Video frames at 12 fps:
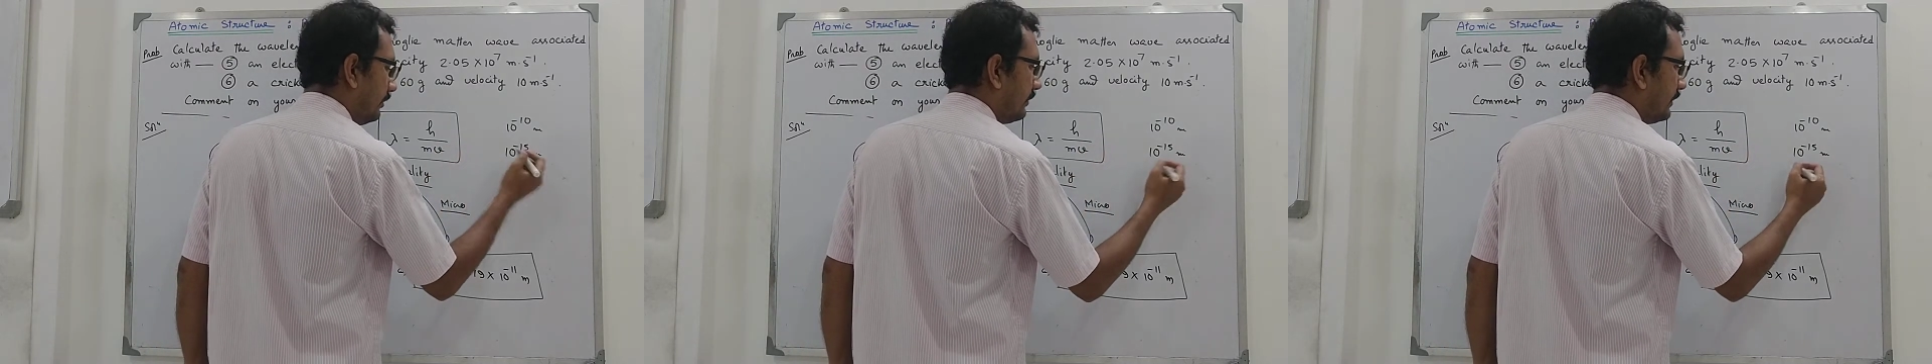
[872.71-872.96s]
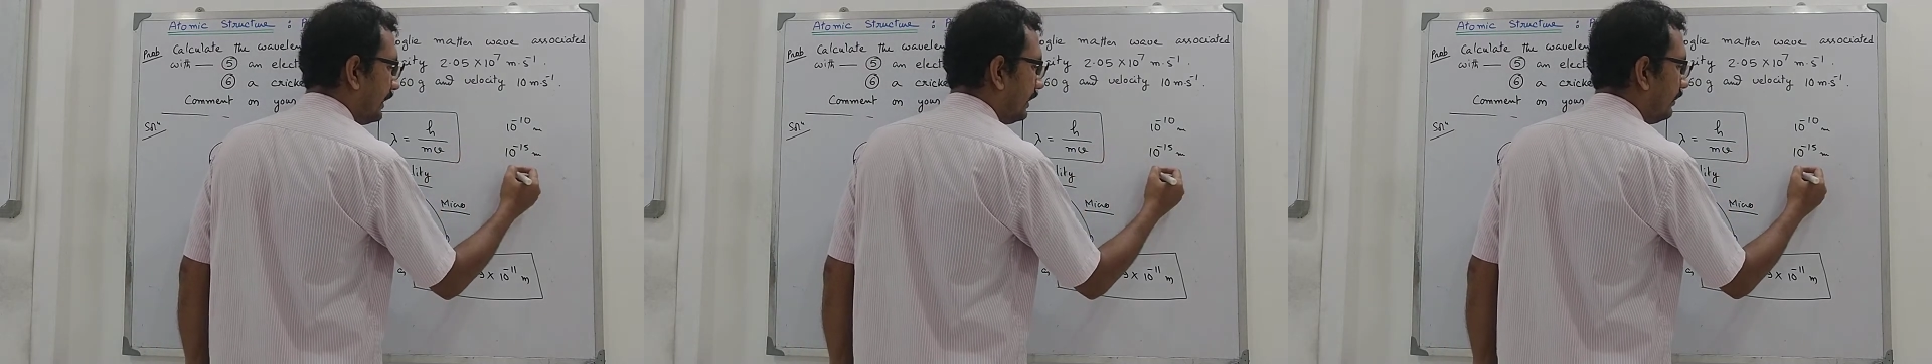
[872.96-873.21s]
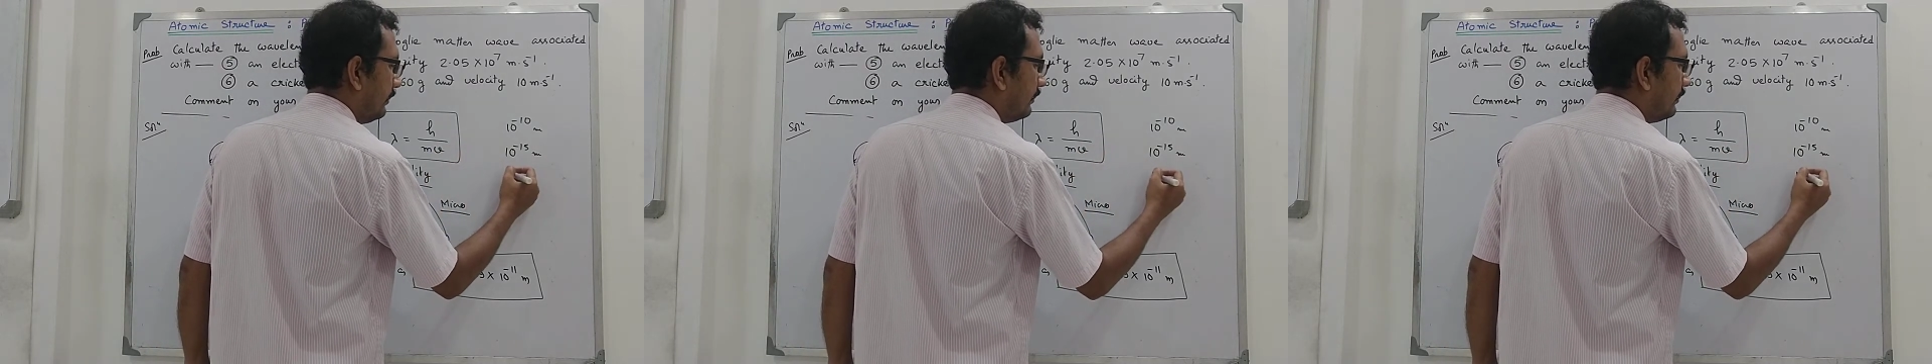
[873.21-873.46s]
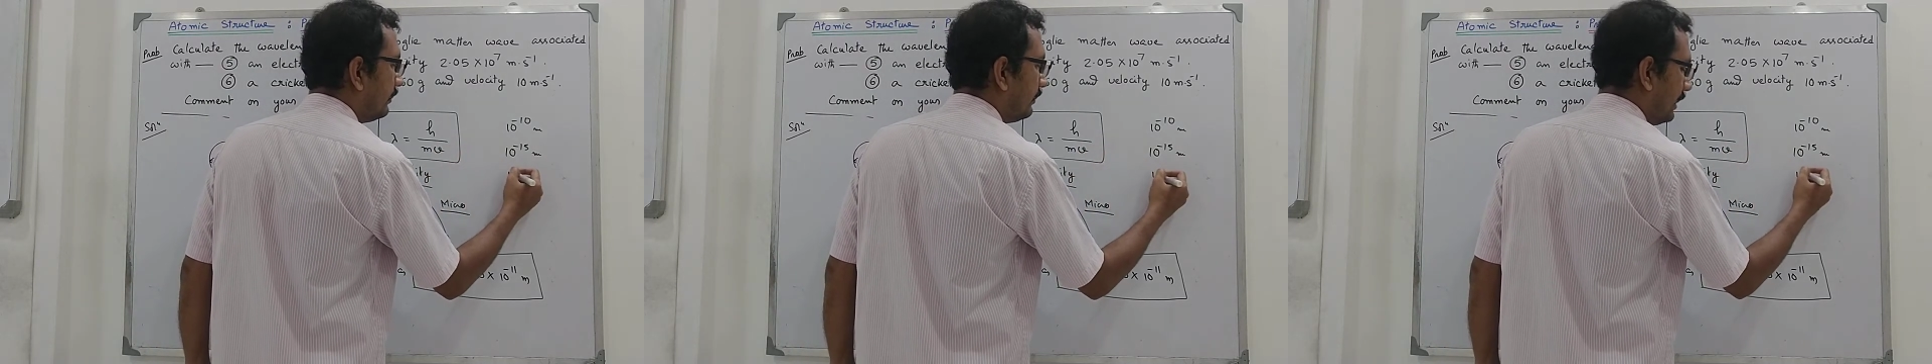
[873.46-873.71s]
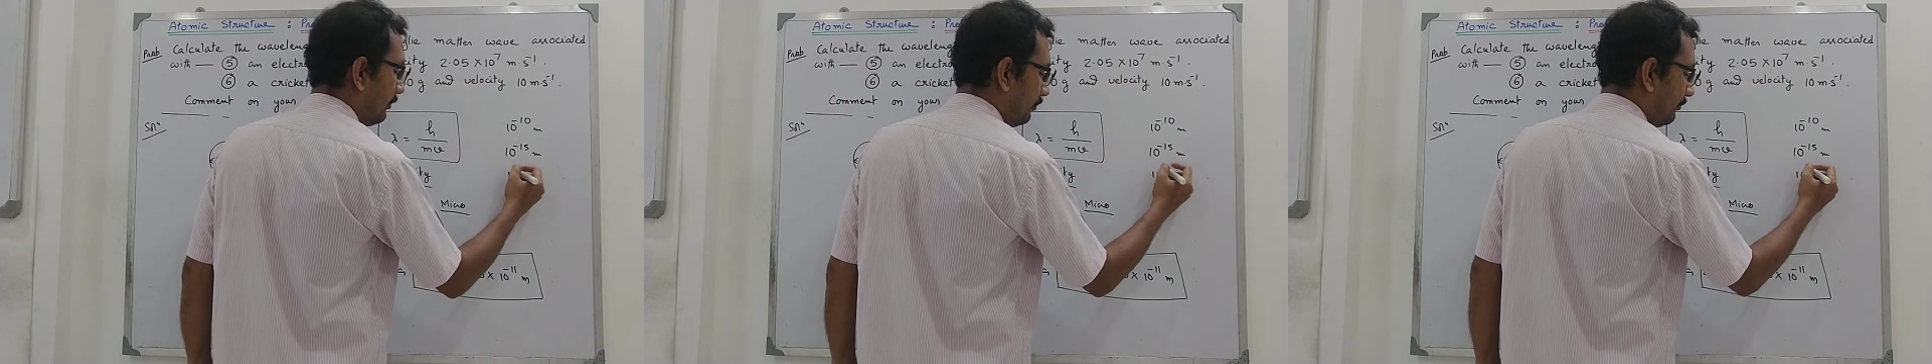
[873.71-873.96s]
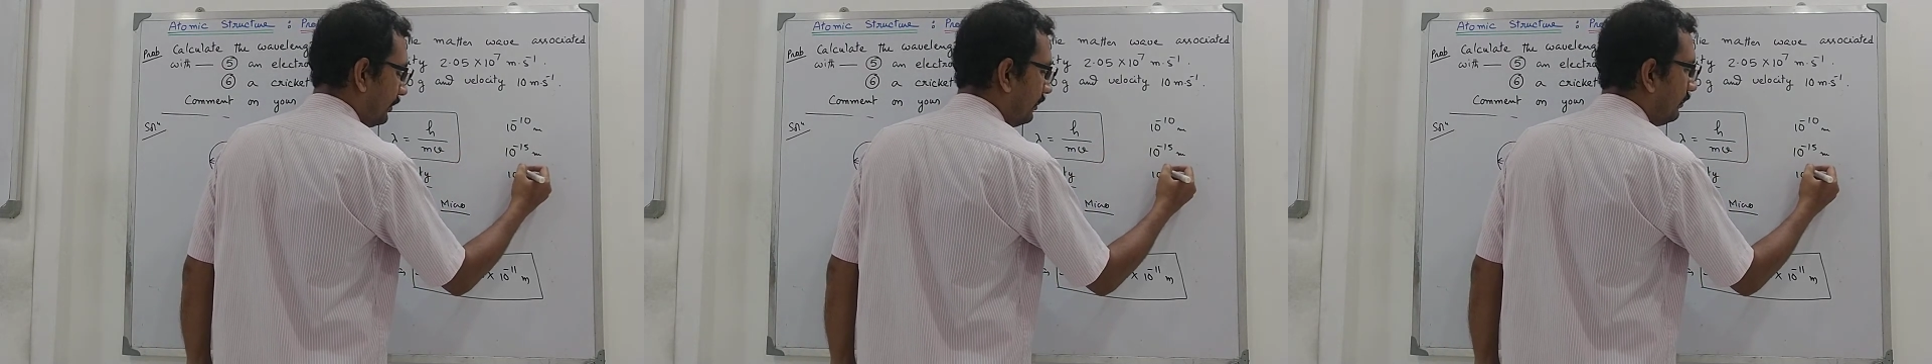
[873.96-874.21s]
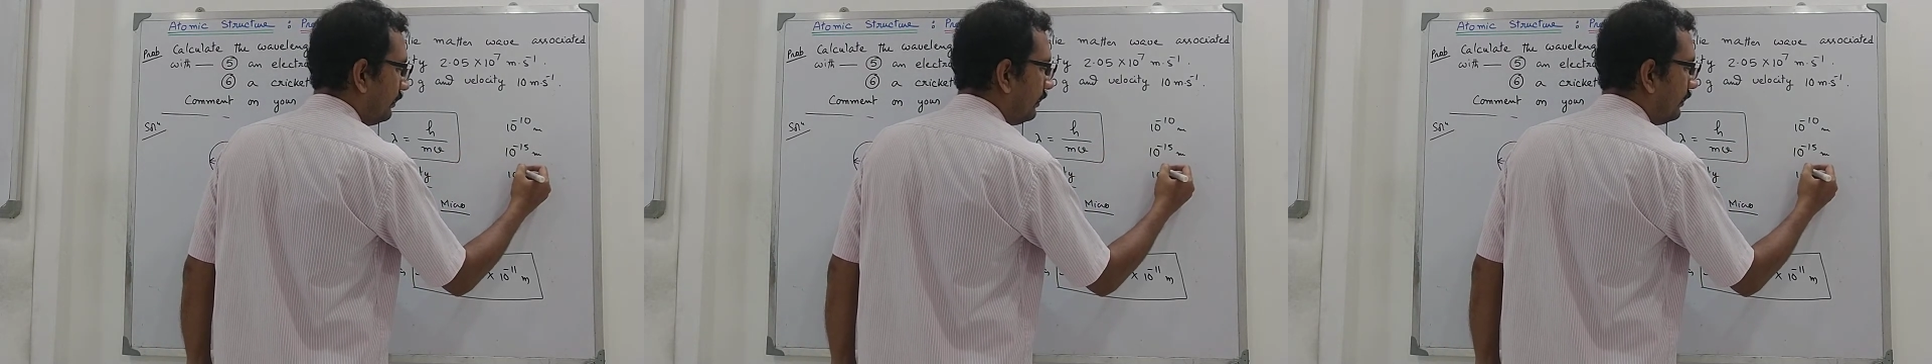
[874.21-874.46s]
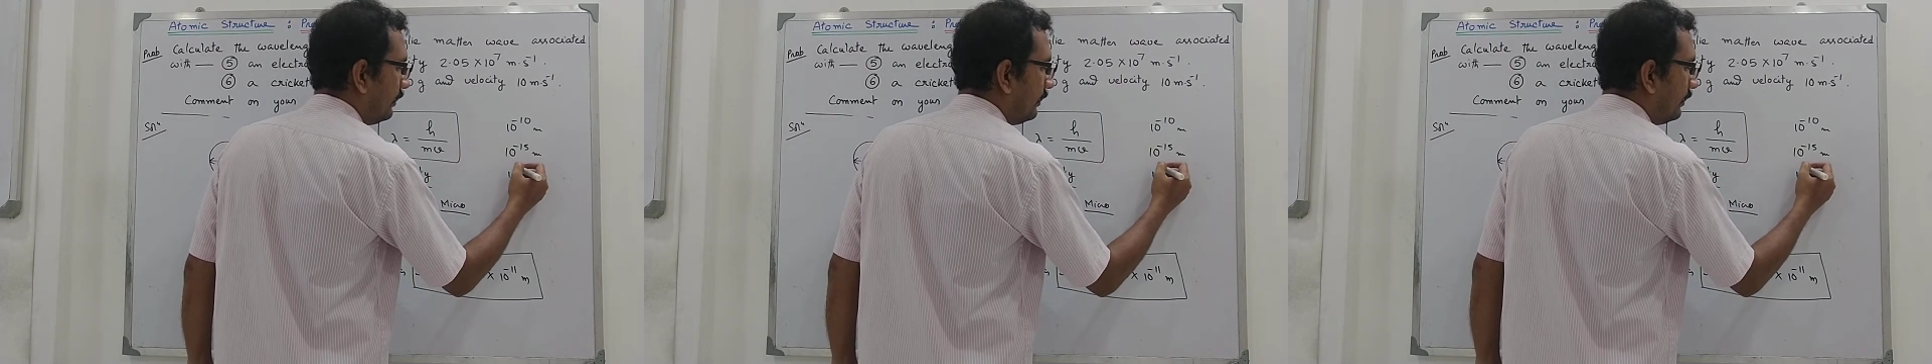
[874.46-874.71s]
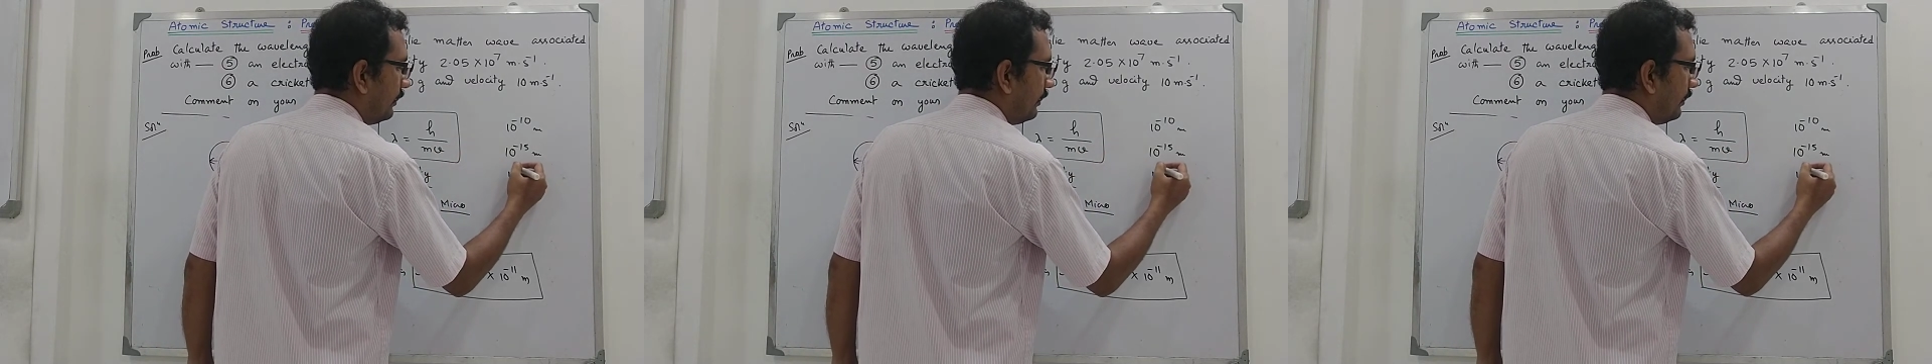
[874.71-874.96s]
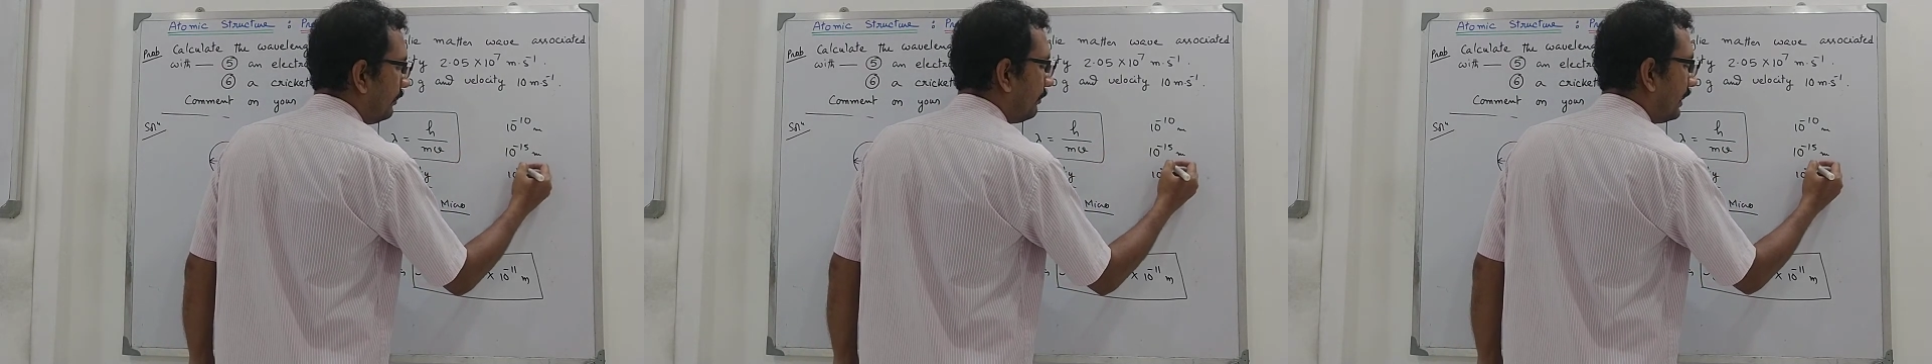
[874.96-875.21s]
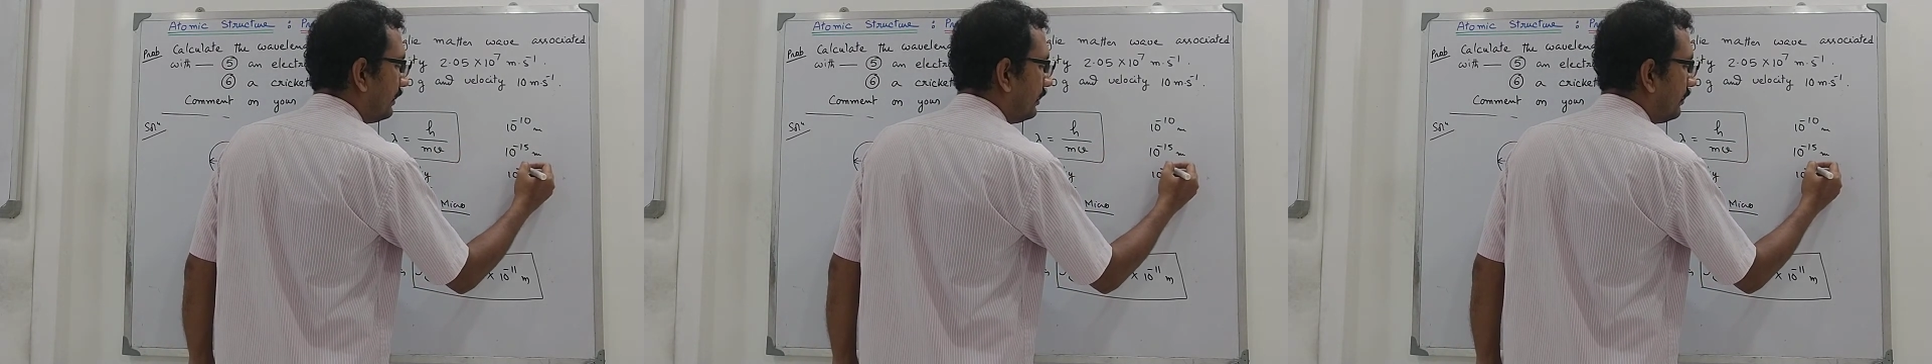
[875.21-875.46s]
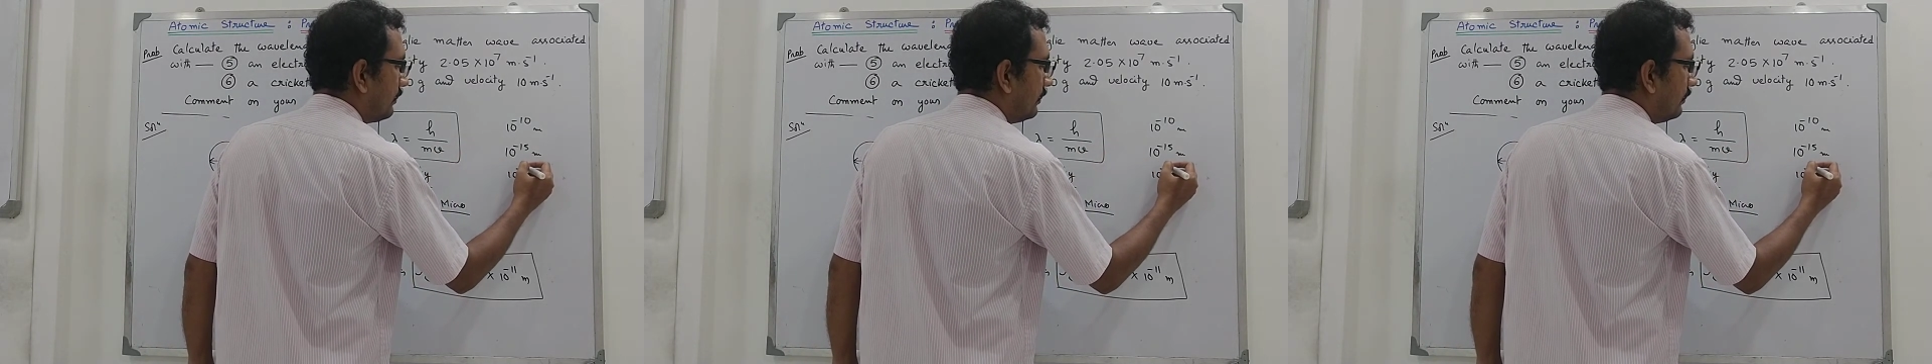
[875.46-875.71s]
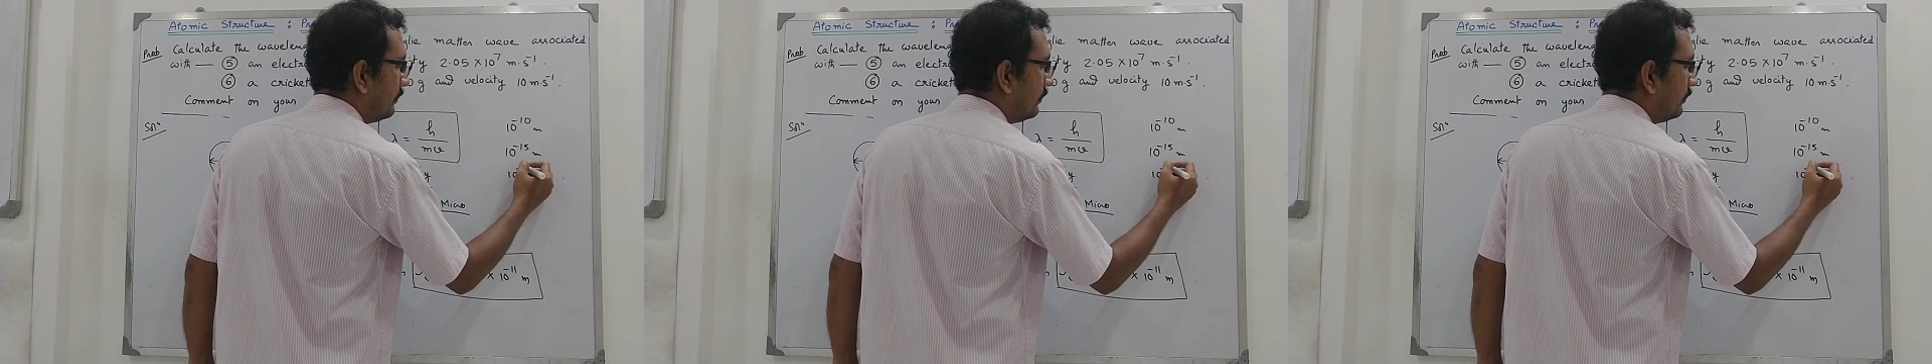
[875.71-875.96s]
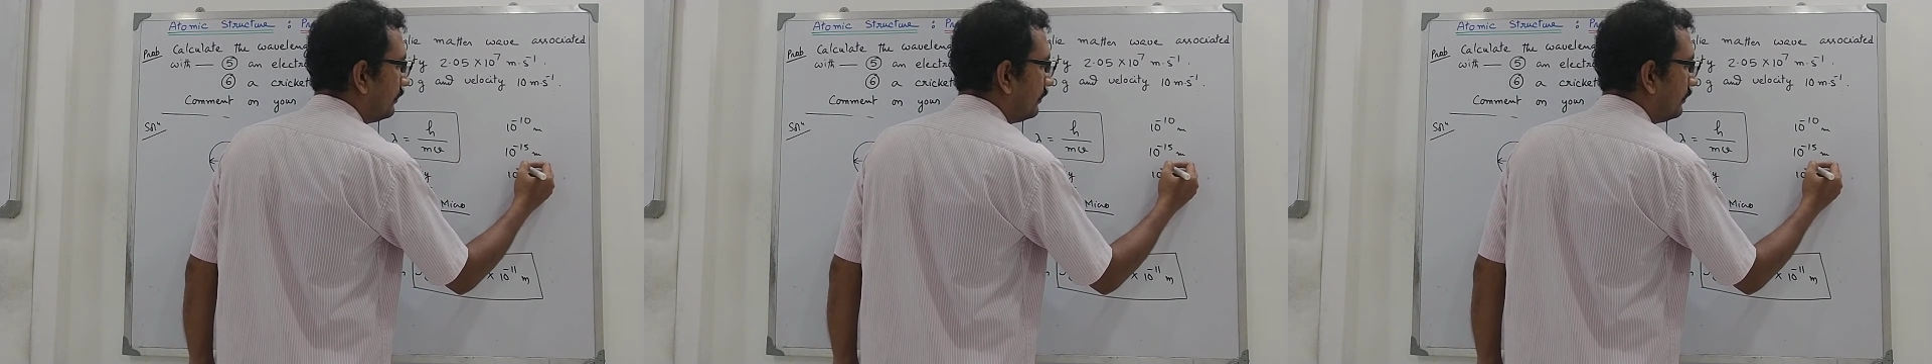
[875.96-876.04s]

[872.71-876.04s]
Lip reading: say 10 to the power minus